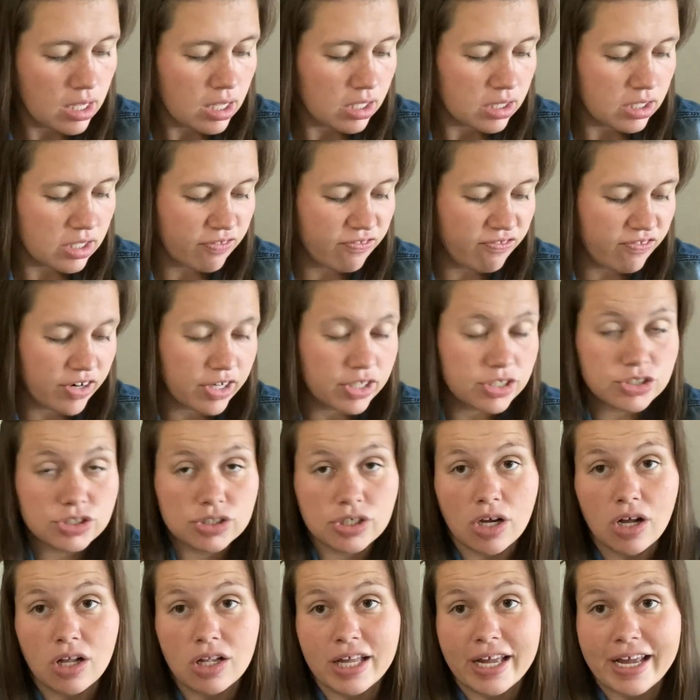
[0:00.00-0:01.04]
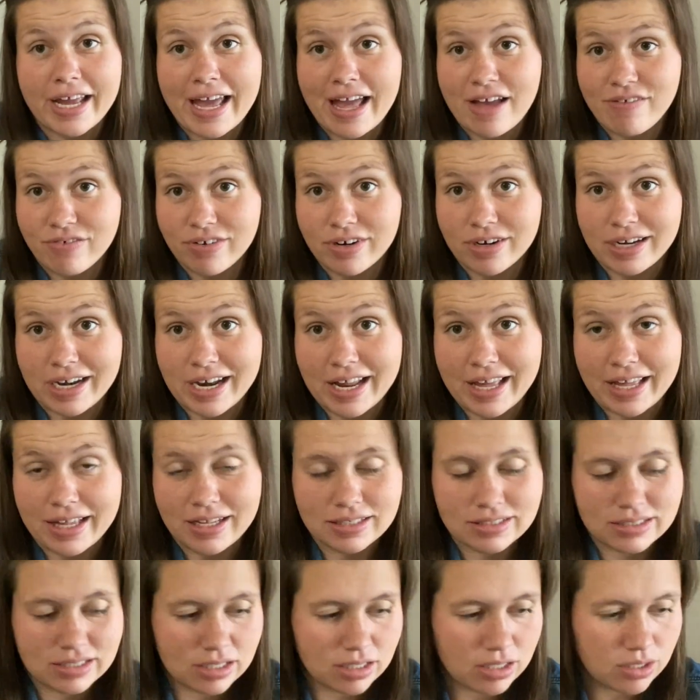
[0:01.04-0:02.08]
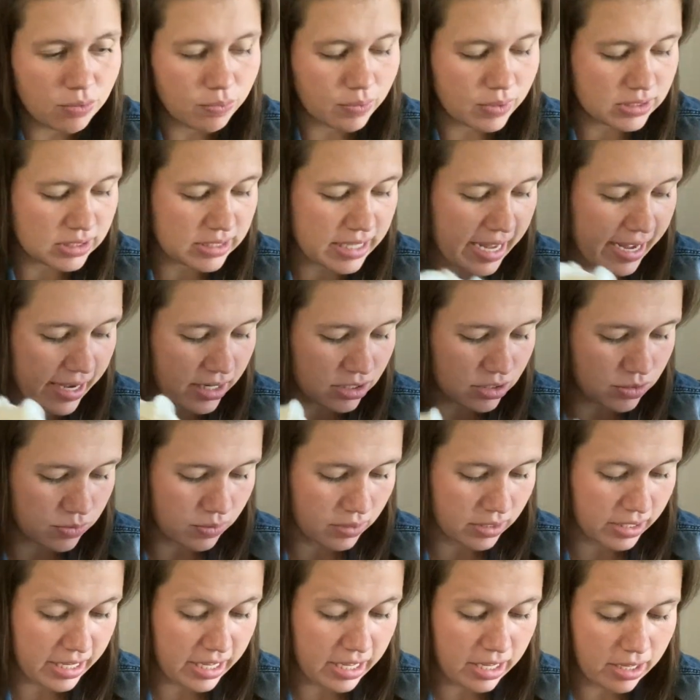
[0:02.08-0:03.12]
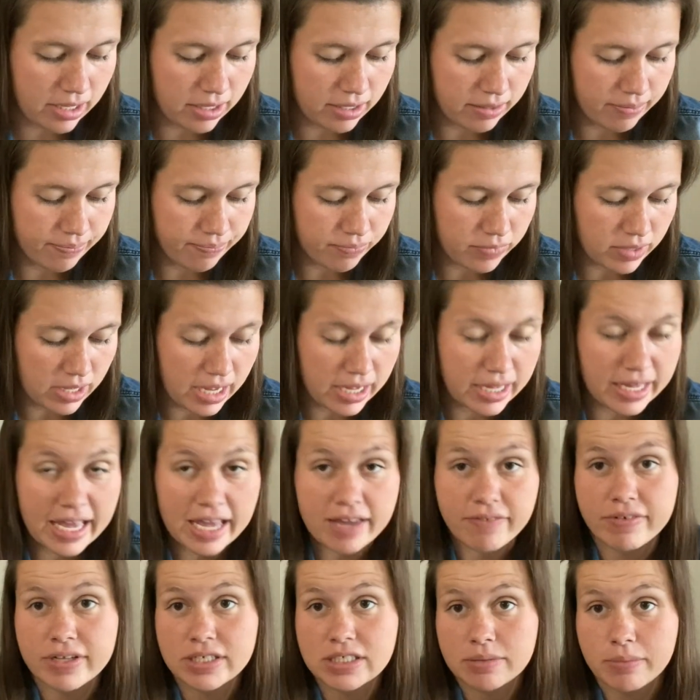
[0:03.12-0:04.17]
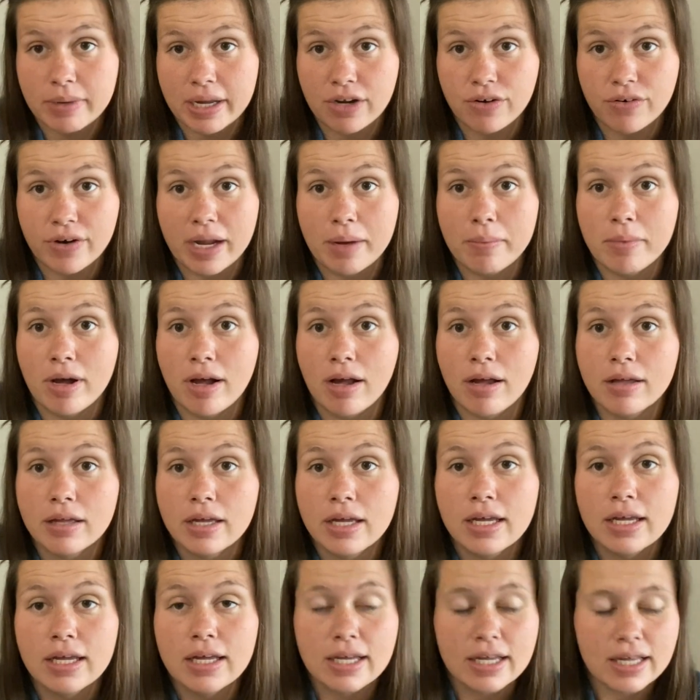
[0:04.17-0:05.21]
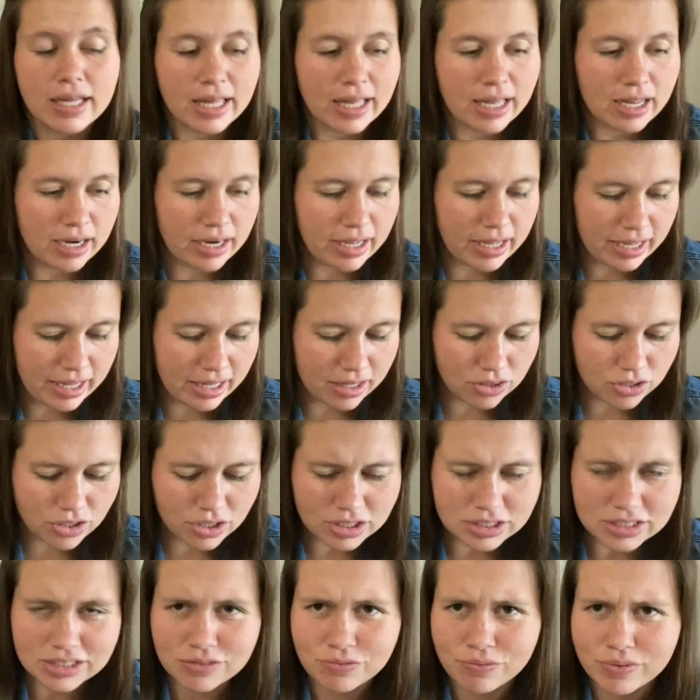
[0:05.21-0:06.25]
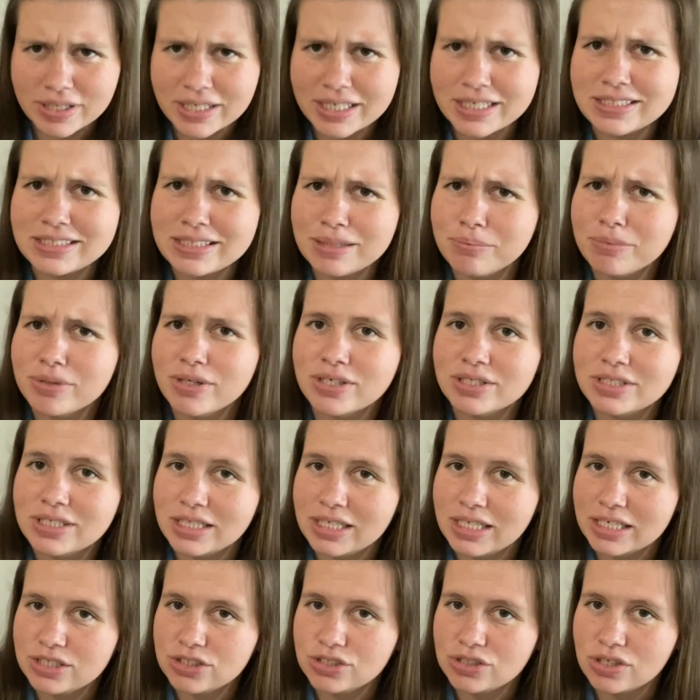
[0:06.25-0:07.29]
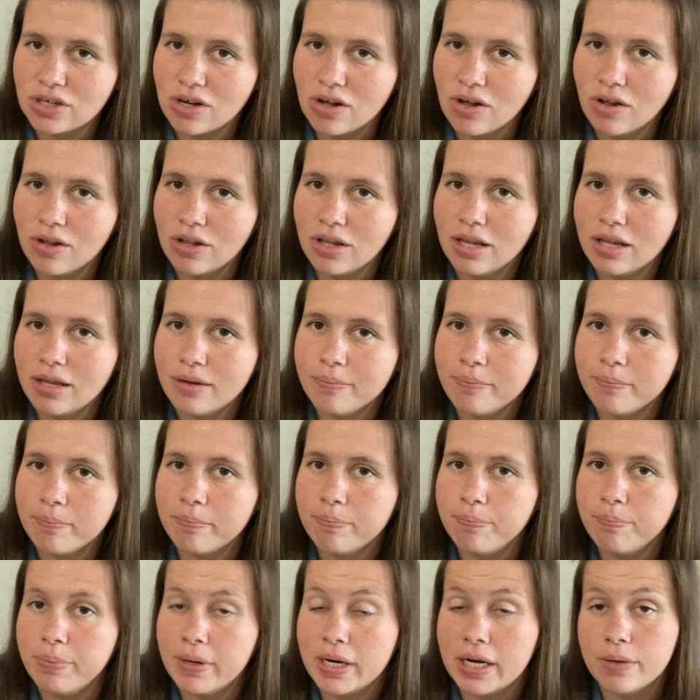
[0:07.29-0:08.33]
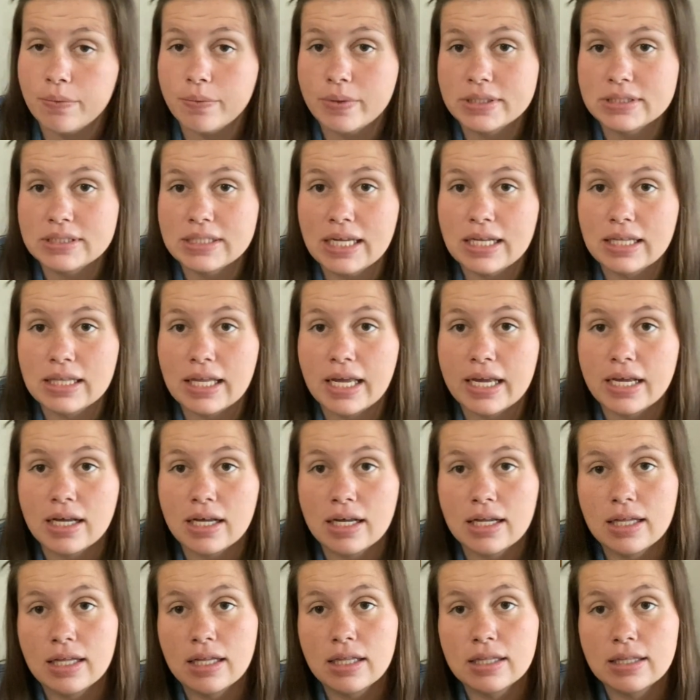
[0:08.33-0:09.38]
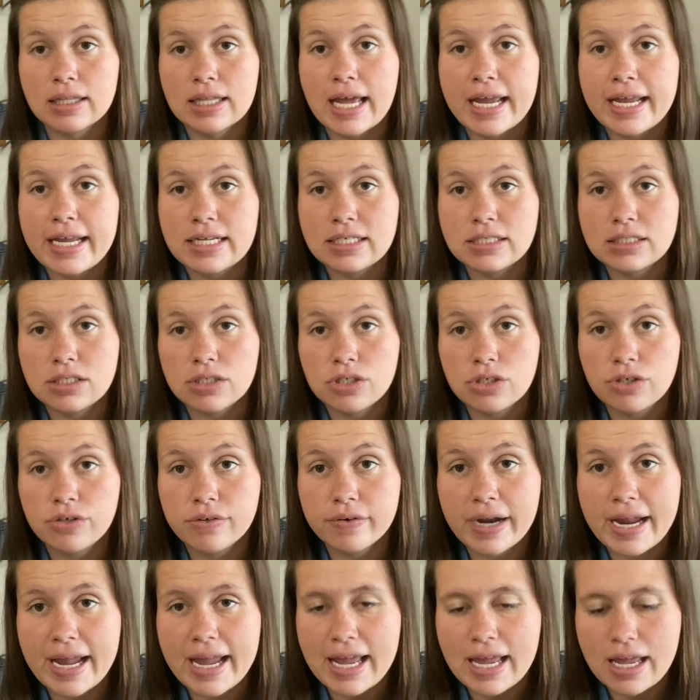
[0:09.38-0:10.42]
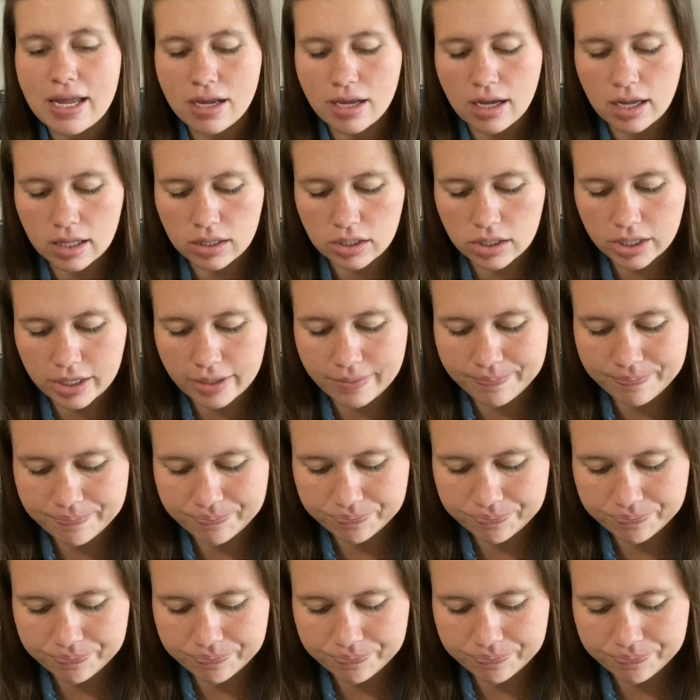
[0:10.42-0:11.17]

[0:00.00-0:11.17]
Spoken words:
The first shawl I ever knit was actually, I gave it to my grandma. And it looked really similar to this shawl, but it was in like a light gray color.